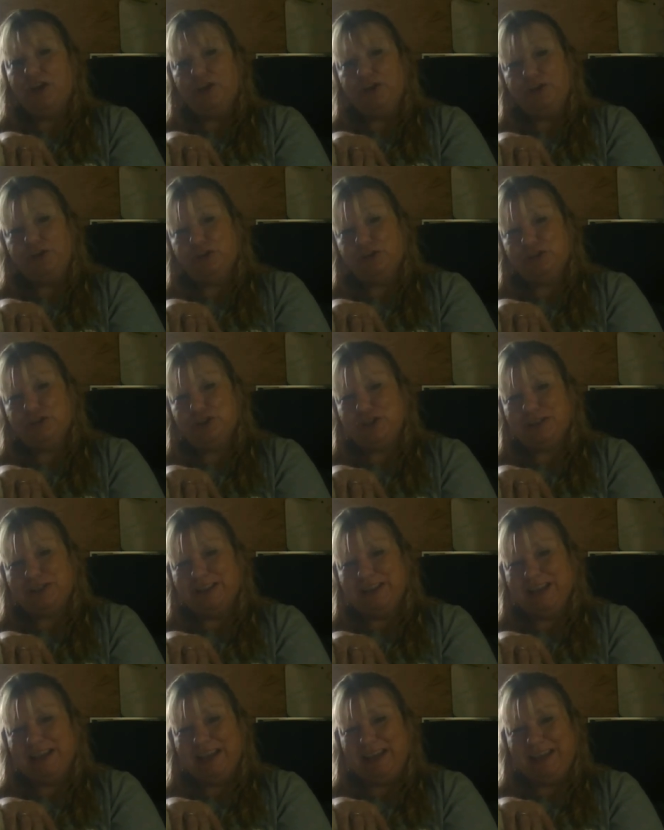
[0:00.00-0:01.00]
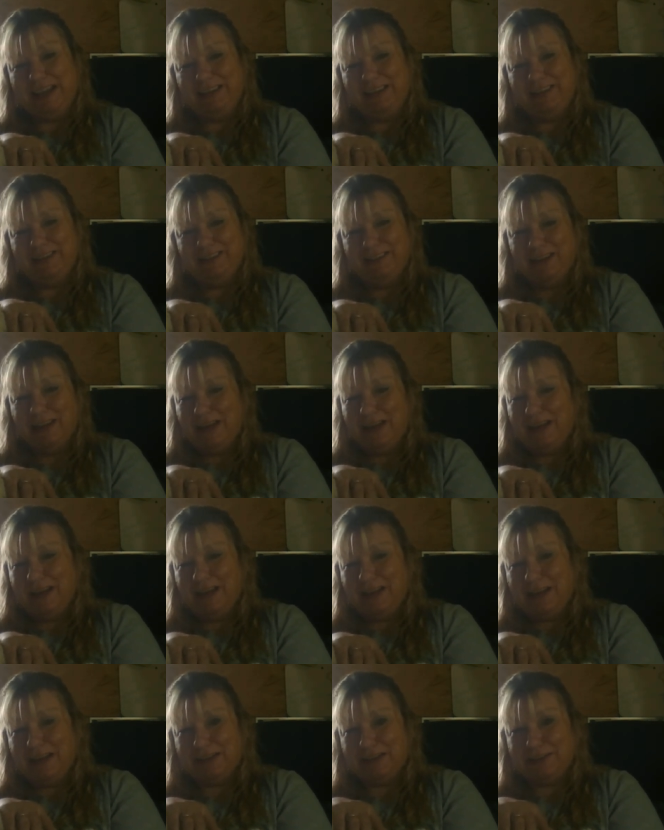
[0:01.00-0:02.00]
your chicken leg
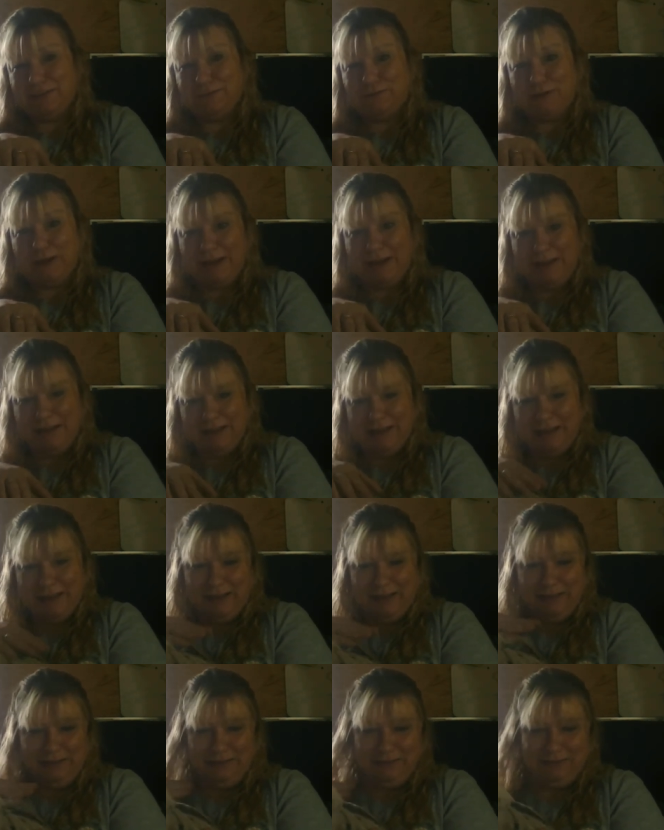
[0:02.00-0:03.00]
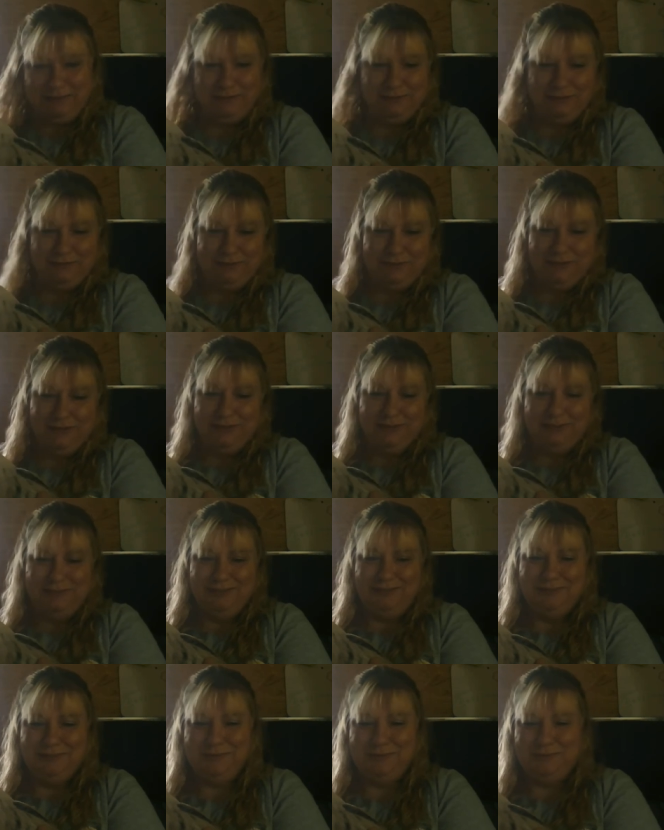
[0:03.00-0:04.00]
and not the frying pan.
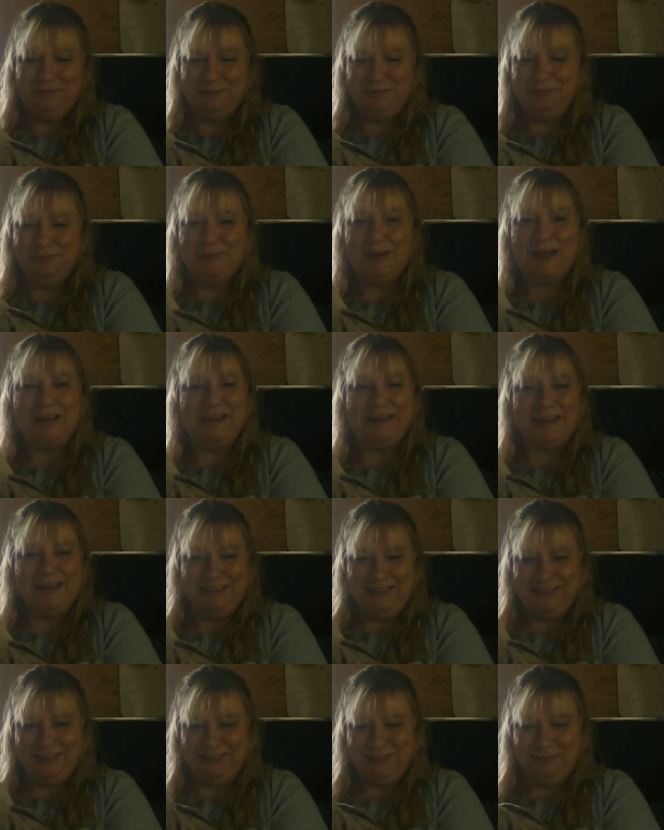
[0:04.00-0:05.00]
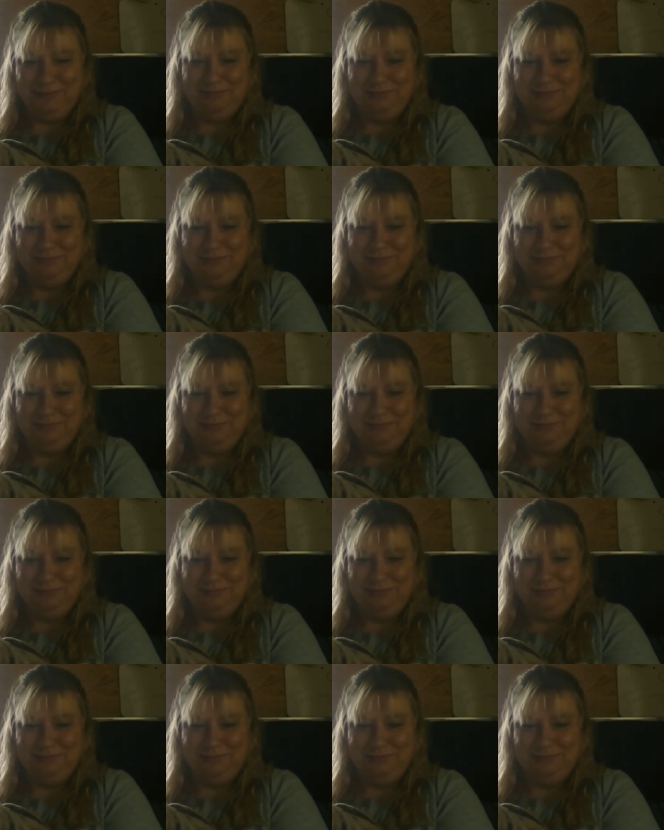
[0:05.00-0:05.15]
Bye, guys.